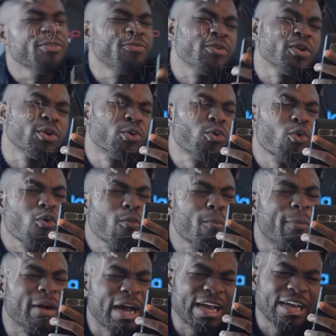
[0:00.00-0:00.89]
if we go
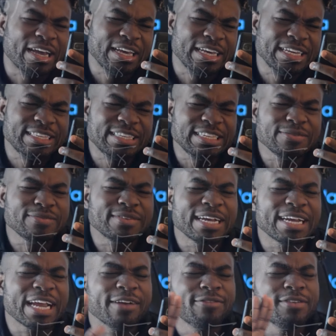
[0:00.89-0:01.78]
back, it seems
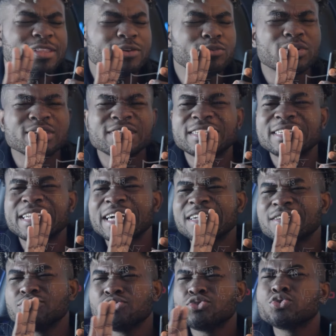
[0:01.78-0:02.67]
like everything was
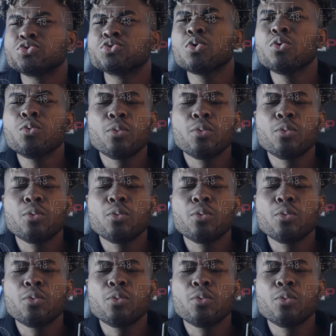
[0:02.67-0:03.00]
done so